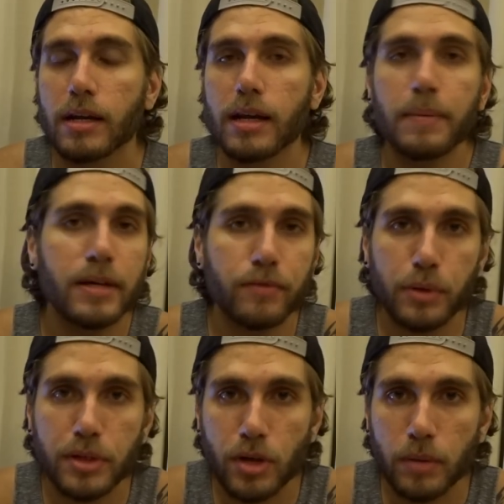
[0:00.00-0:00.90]
Let me give you
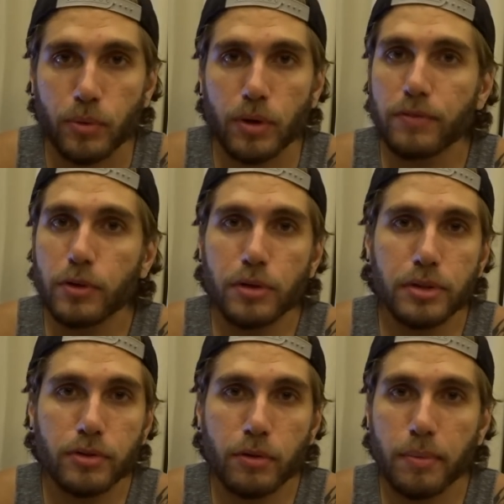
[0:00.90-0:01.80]
an example. If you
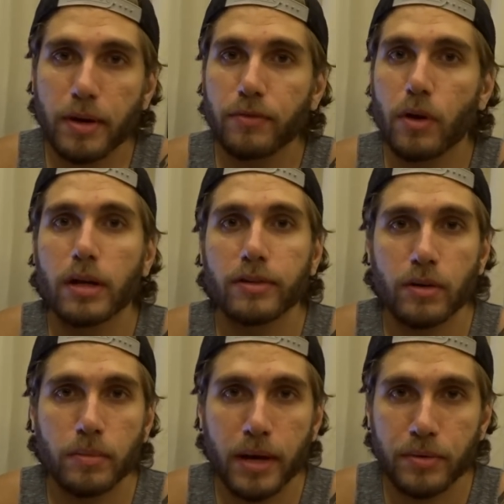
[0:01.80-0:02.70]
lucid dream about flying
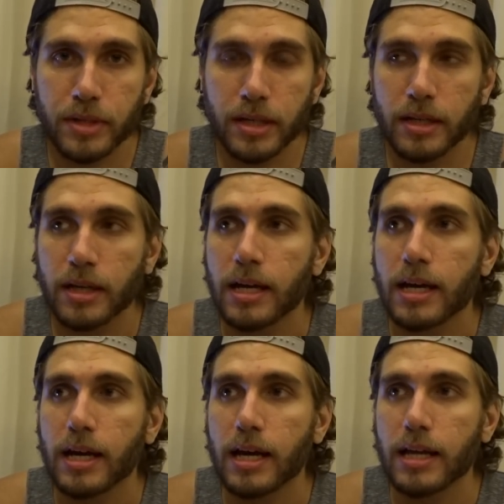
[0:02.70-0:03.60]
around a mountain,
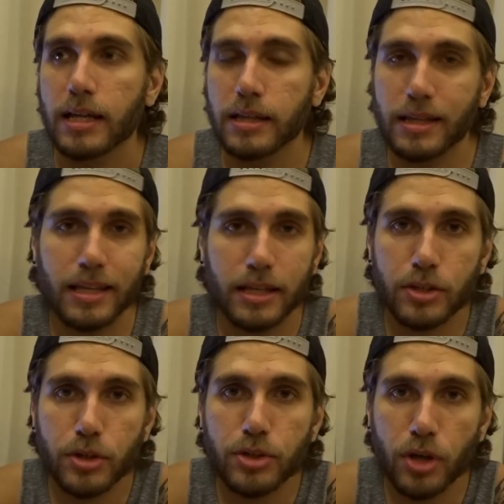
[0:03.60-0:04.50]
there's
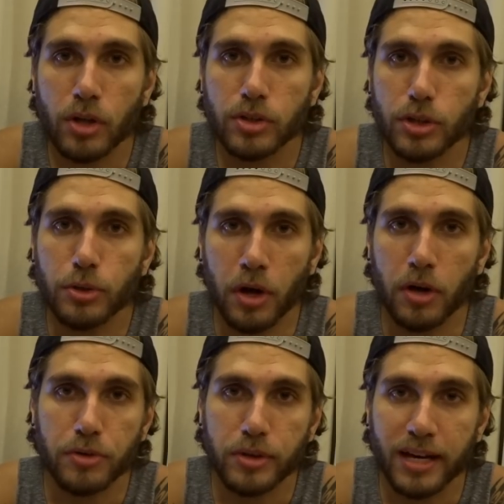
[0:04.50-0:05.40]
a good chance that you
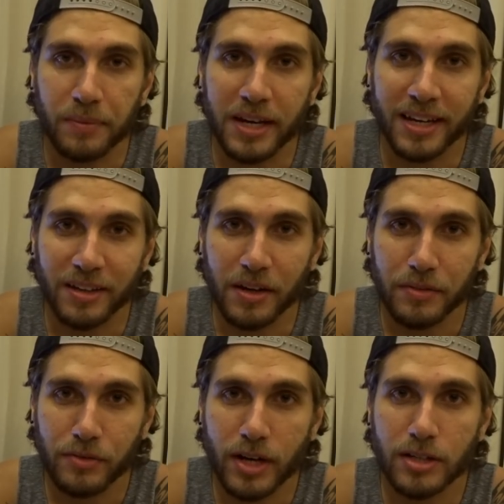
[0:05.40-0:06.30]
can't do that in waking
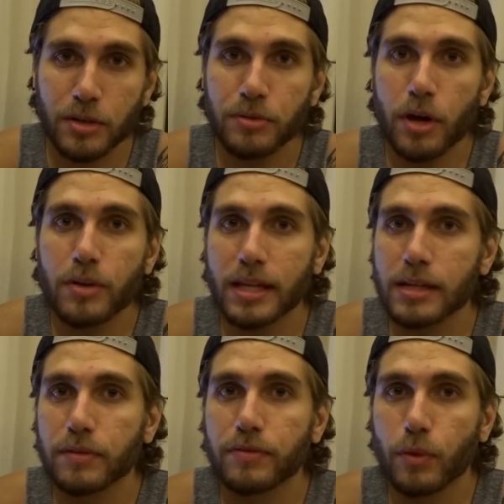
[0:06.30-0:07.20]
life, right? So you know that
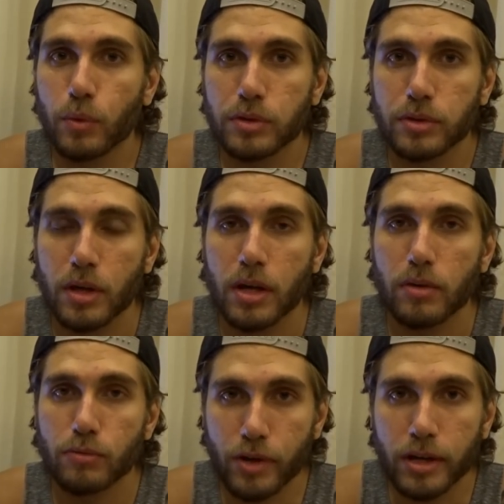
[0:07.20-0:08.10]
that's a false
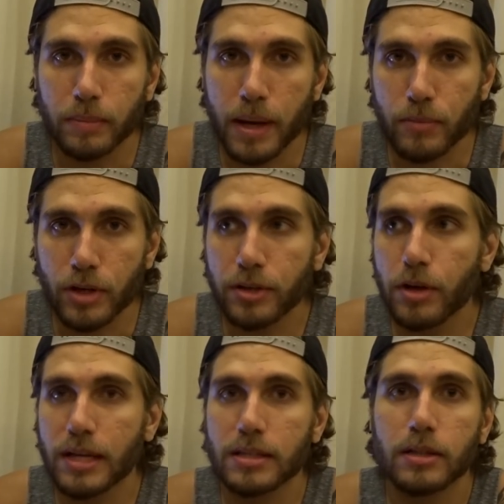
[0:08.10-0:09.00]
real memory. You
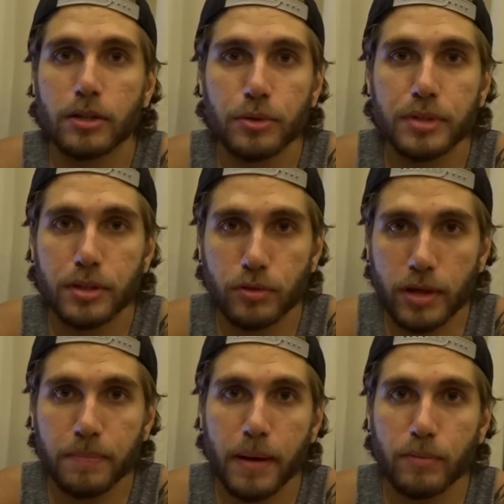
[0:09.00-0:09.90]
know that's a lucid
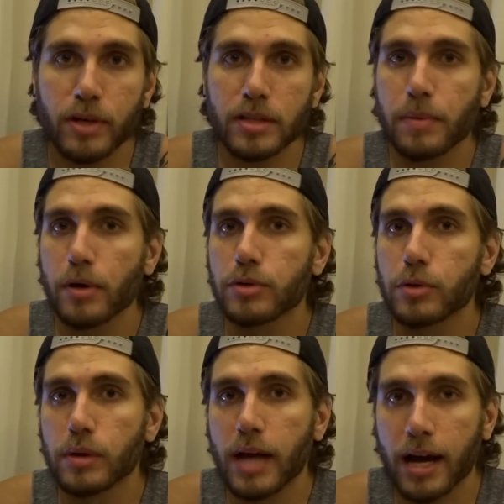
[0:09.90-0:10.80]
dream memory as opposed
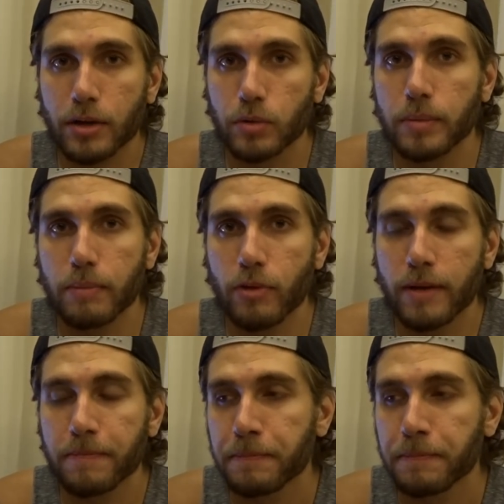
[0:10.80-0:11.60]
to an actual memory.